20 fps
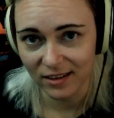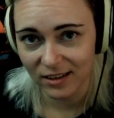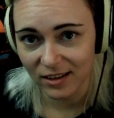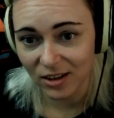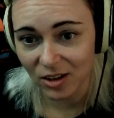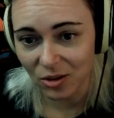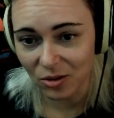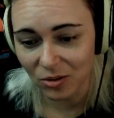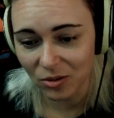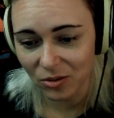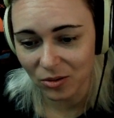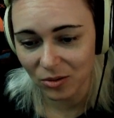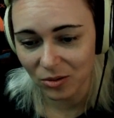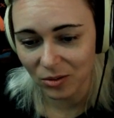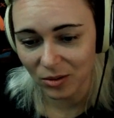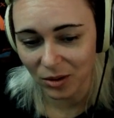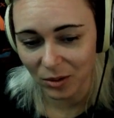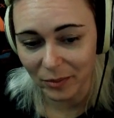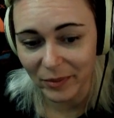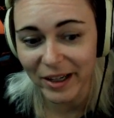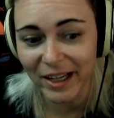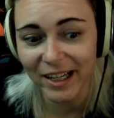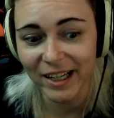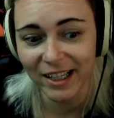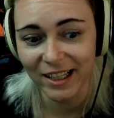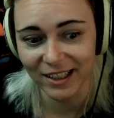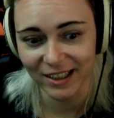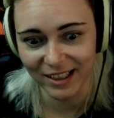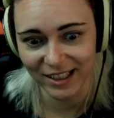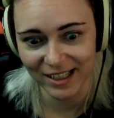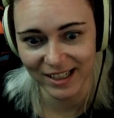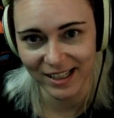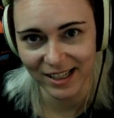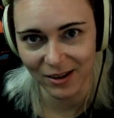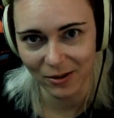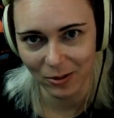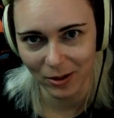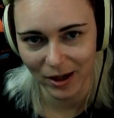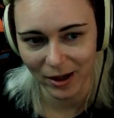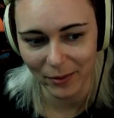You will immediately see
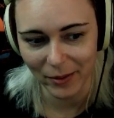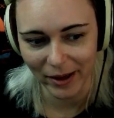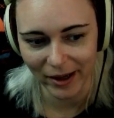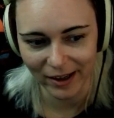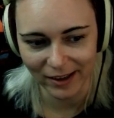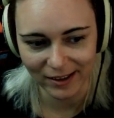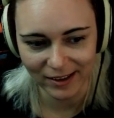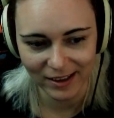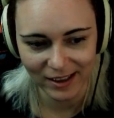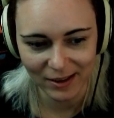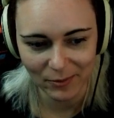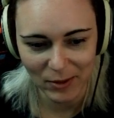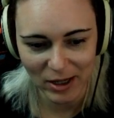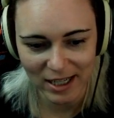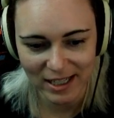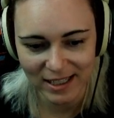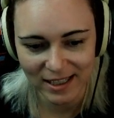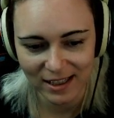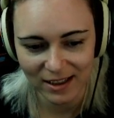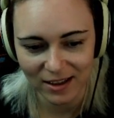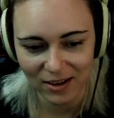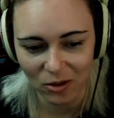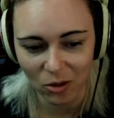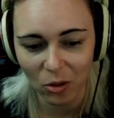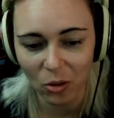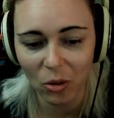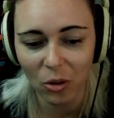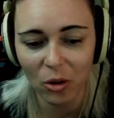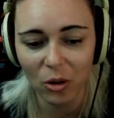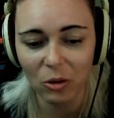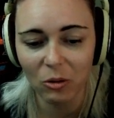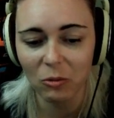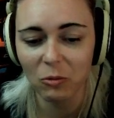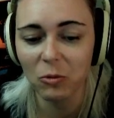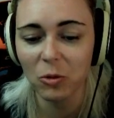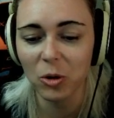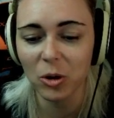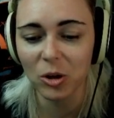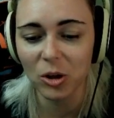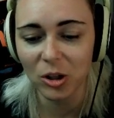what I mean. It makes the whole
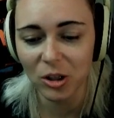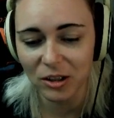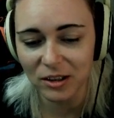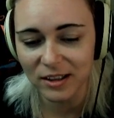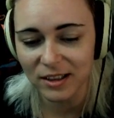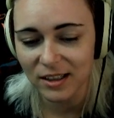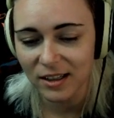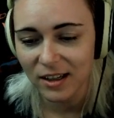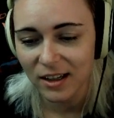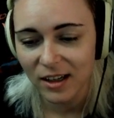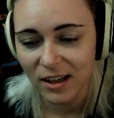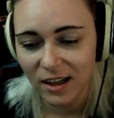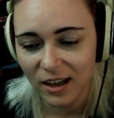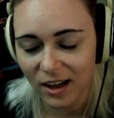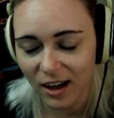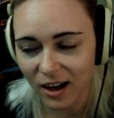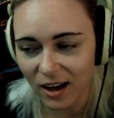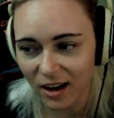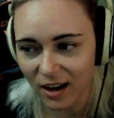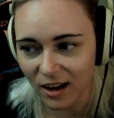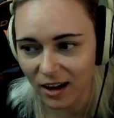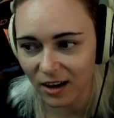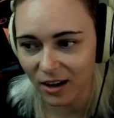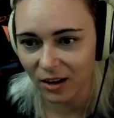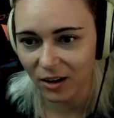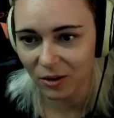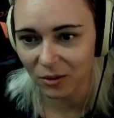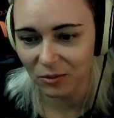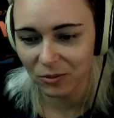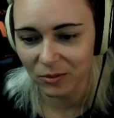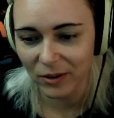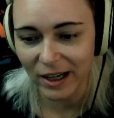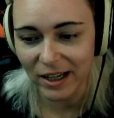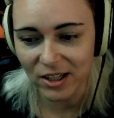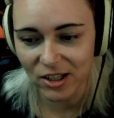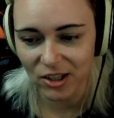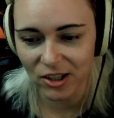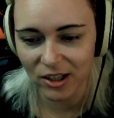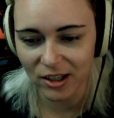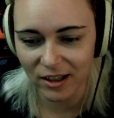world
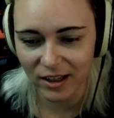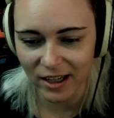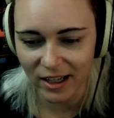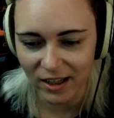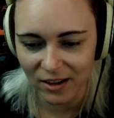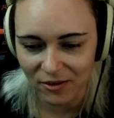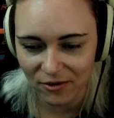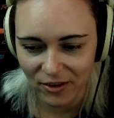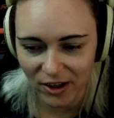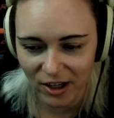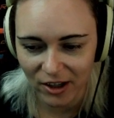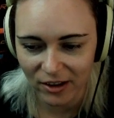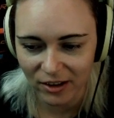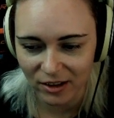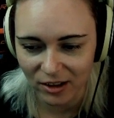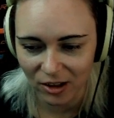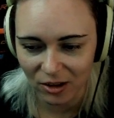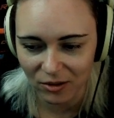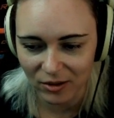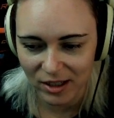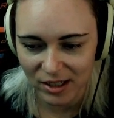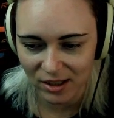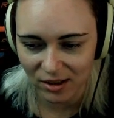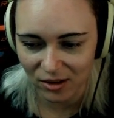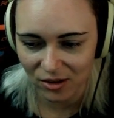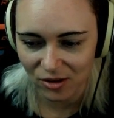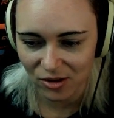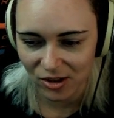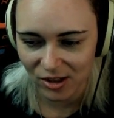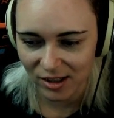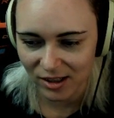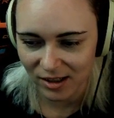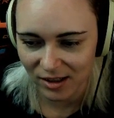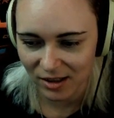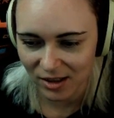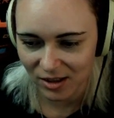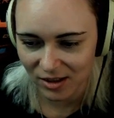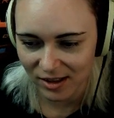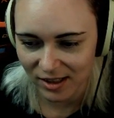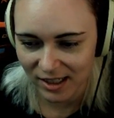render in very low
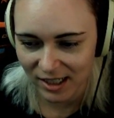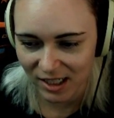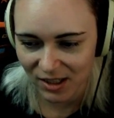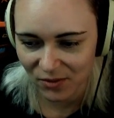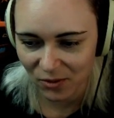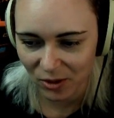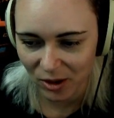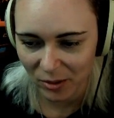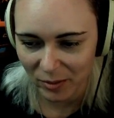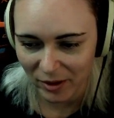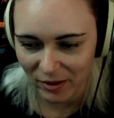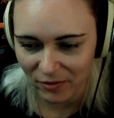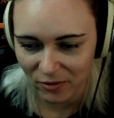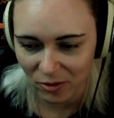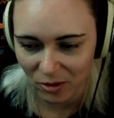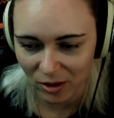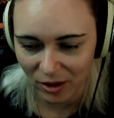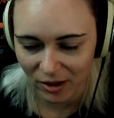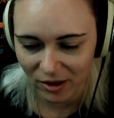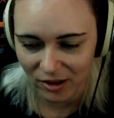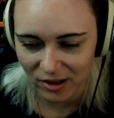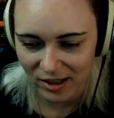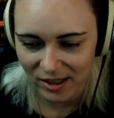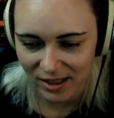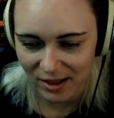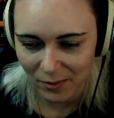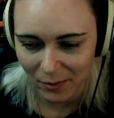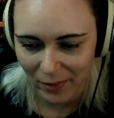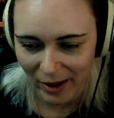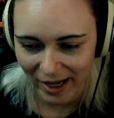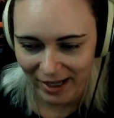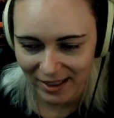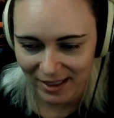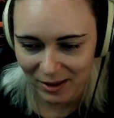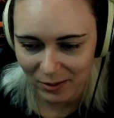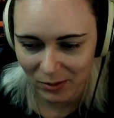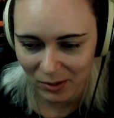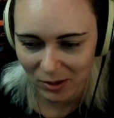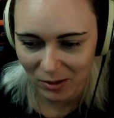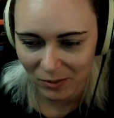resolution. 640 by 400 is the
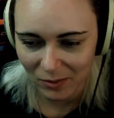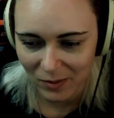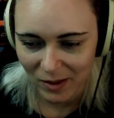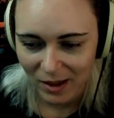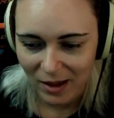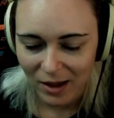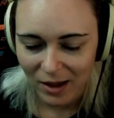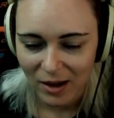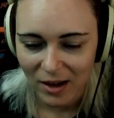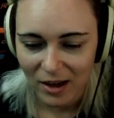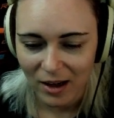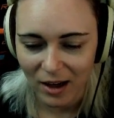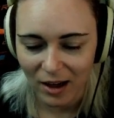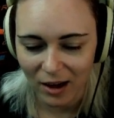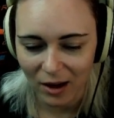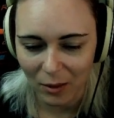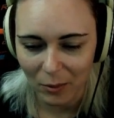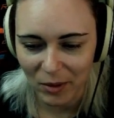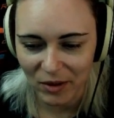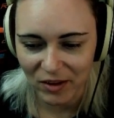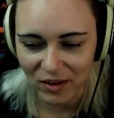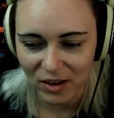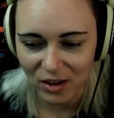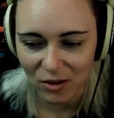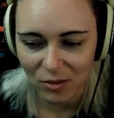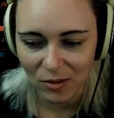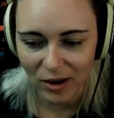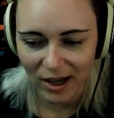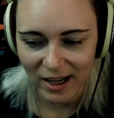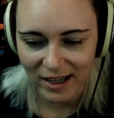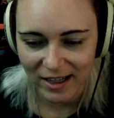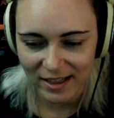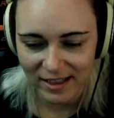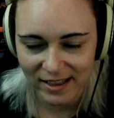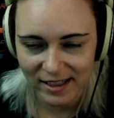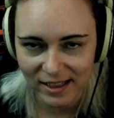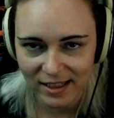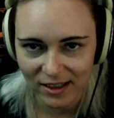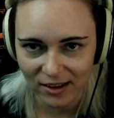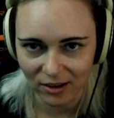maximum, but the UI is
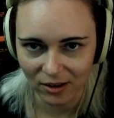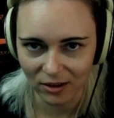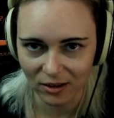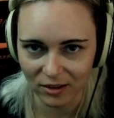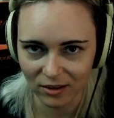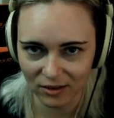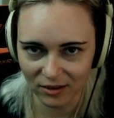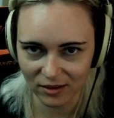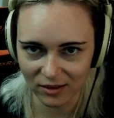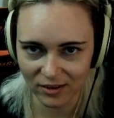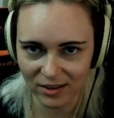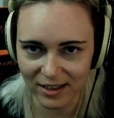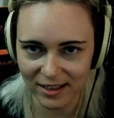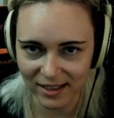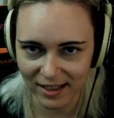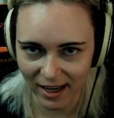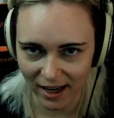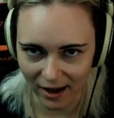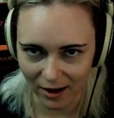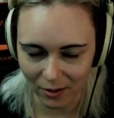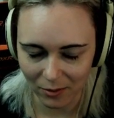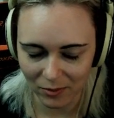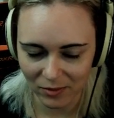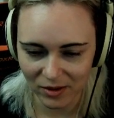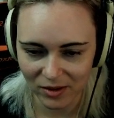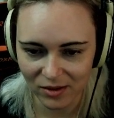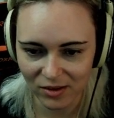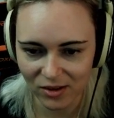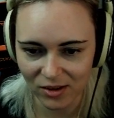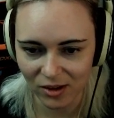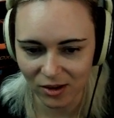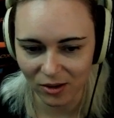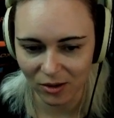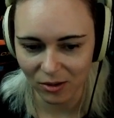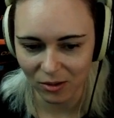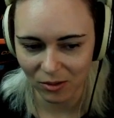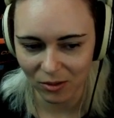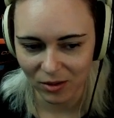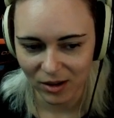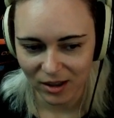still the same.
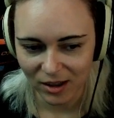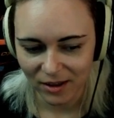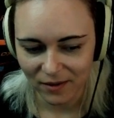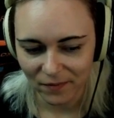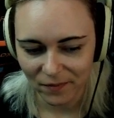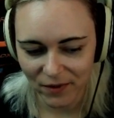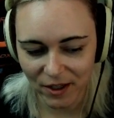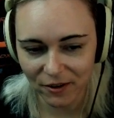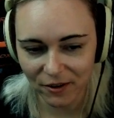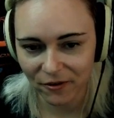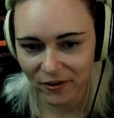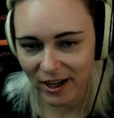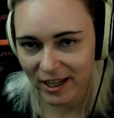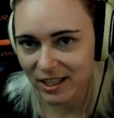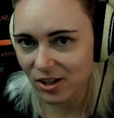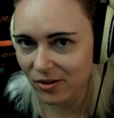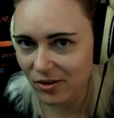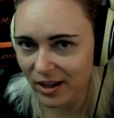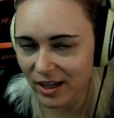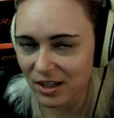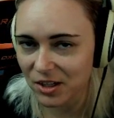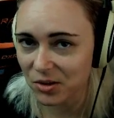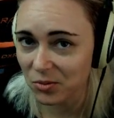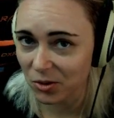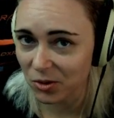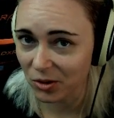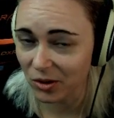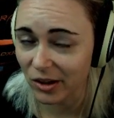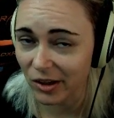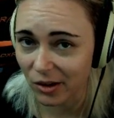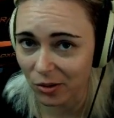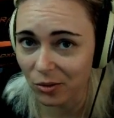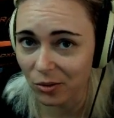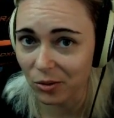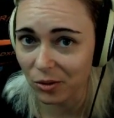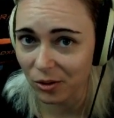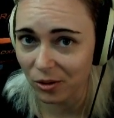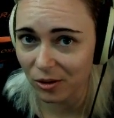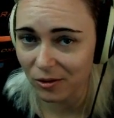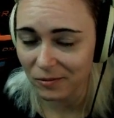So the effect you get is really
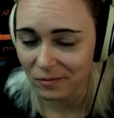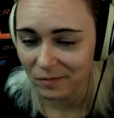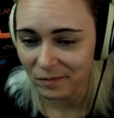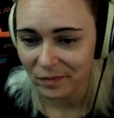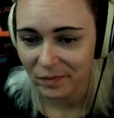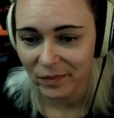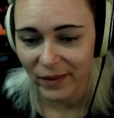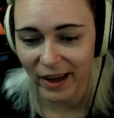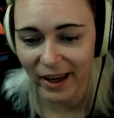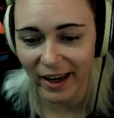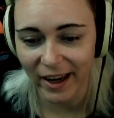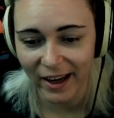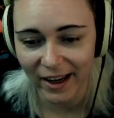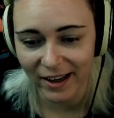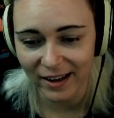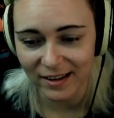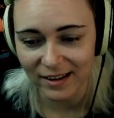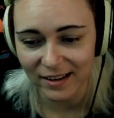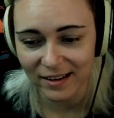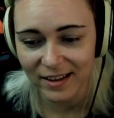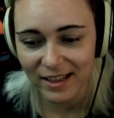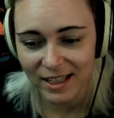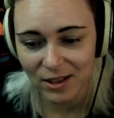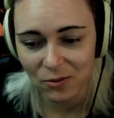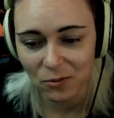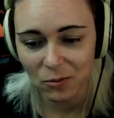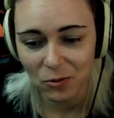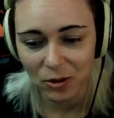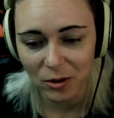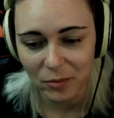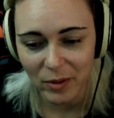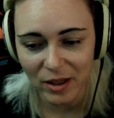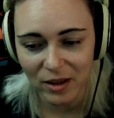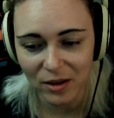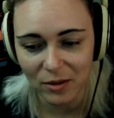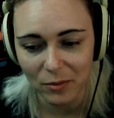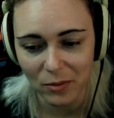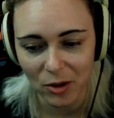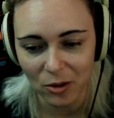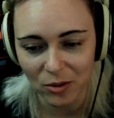cool, and this would be the
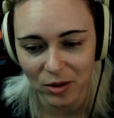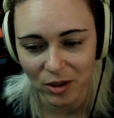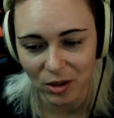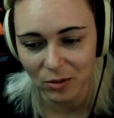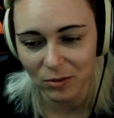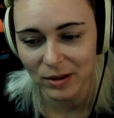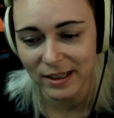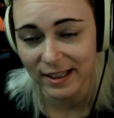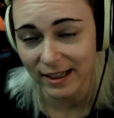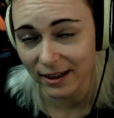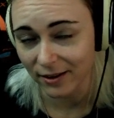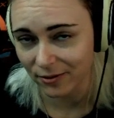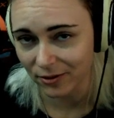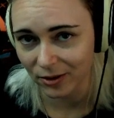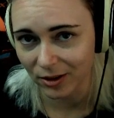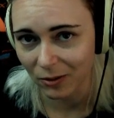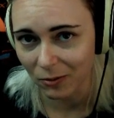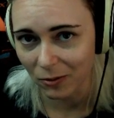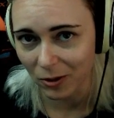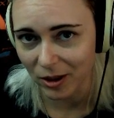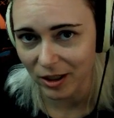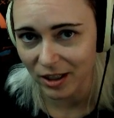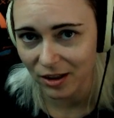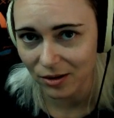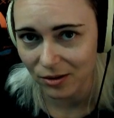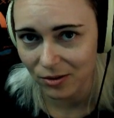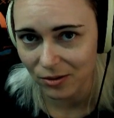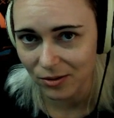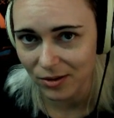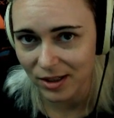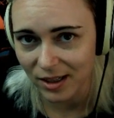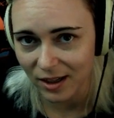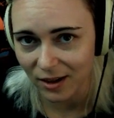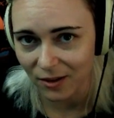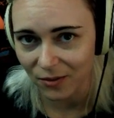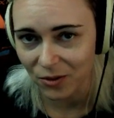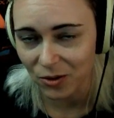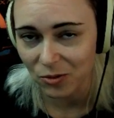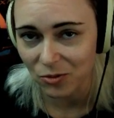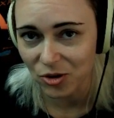mode you would definitely want to use
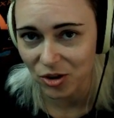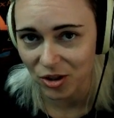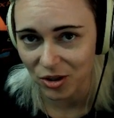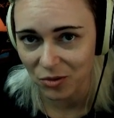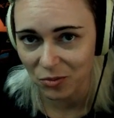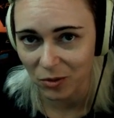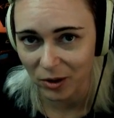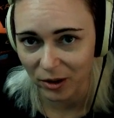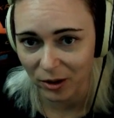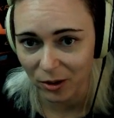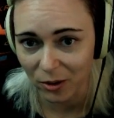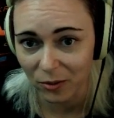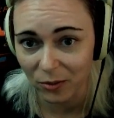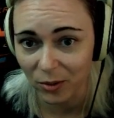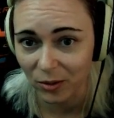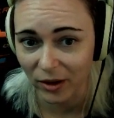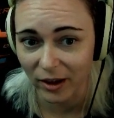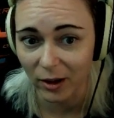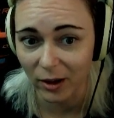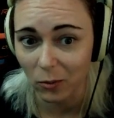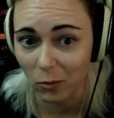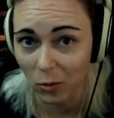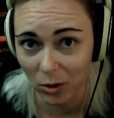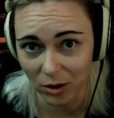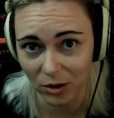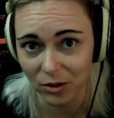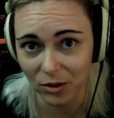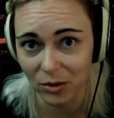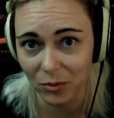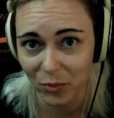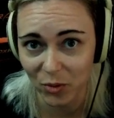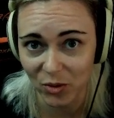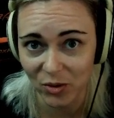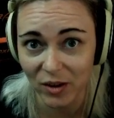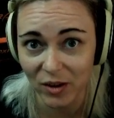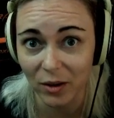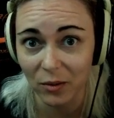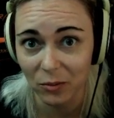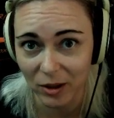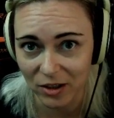if you just want to go for like
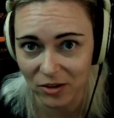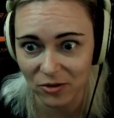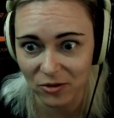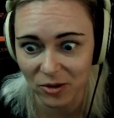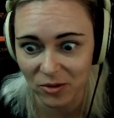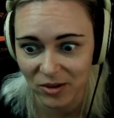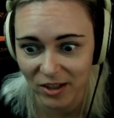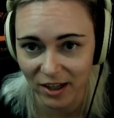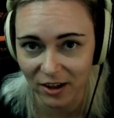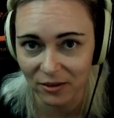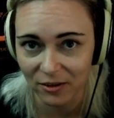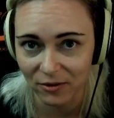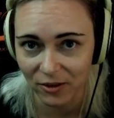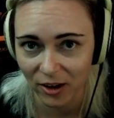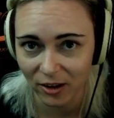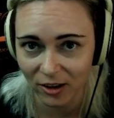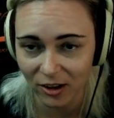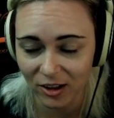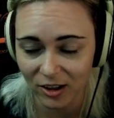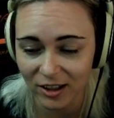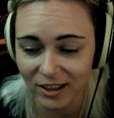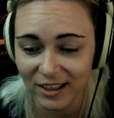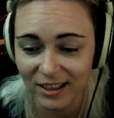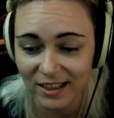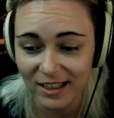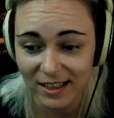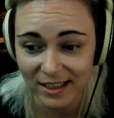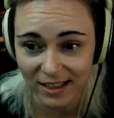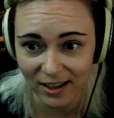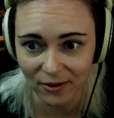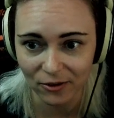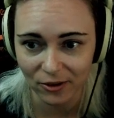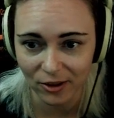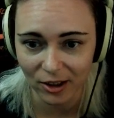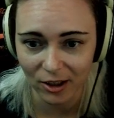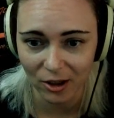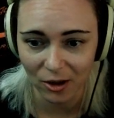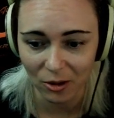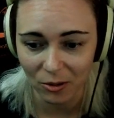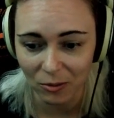100% retro Daggerfall look. Definitely
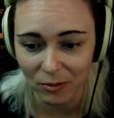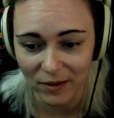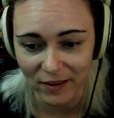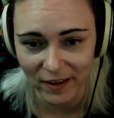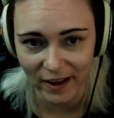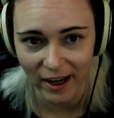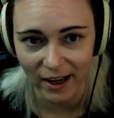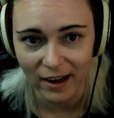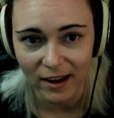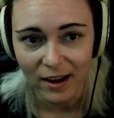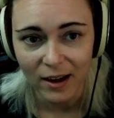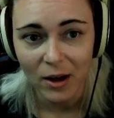go with that.